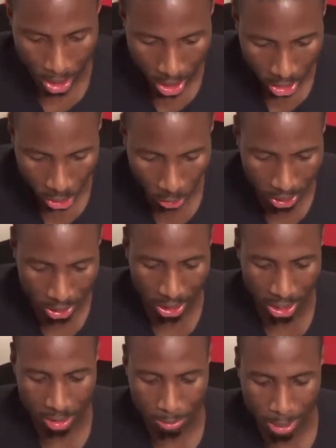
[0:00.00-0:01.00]
So he
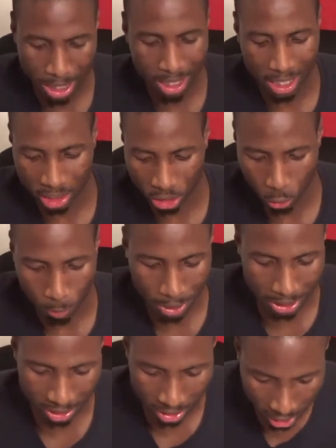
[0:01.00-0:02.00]
says, mega
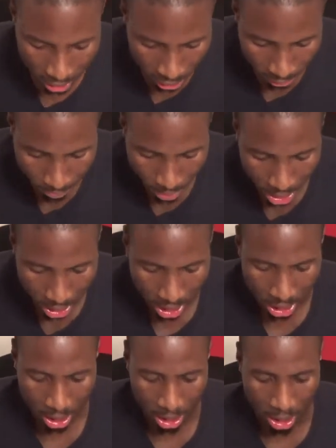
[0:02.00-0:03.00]
supistis.
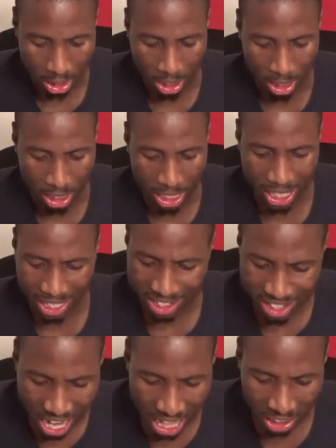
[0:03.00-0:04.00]
He
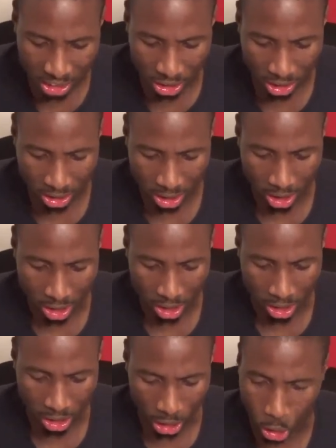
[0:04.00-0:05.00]
acknowledges
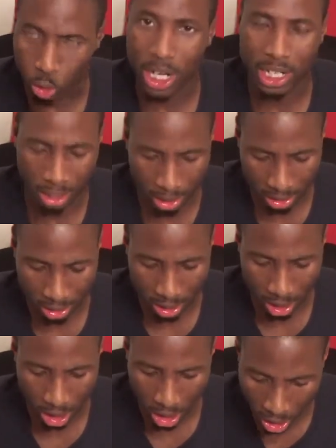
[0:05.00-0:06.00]
the greatness
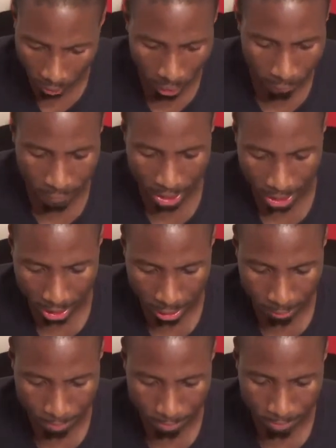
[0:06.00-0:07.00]
of her faith.
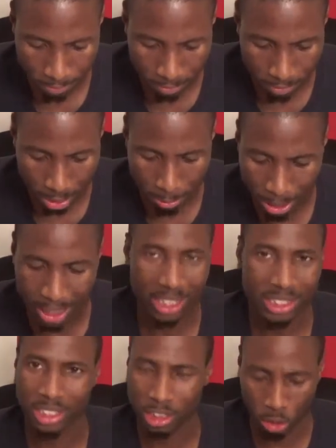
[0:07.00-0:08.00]

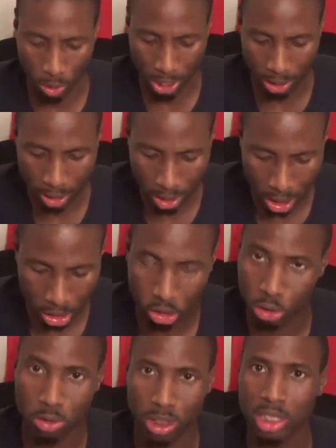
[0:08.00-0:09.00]
Megas is great.
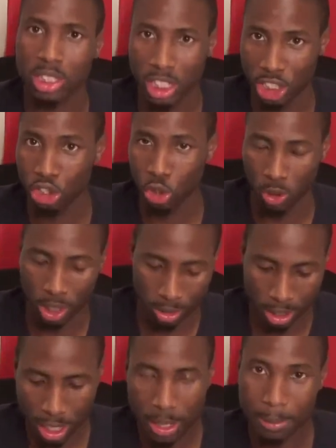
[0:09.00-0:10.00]
Sus is, is your.
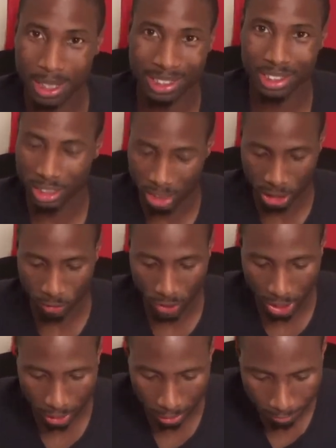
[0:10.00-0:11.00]
Pistis is
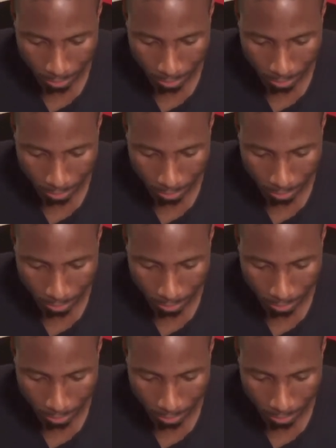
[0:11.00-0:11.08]
faith.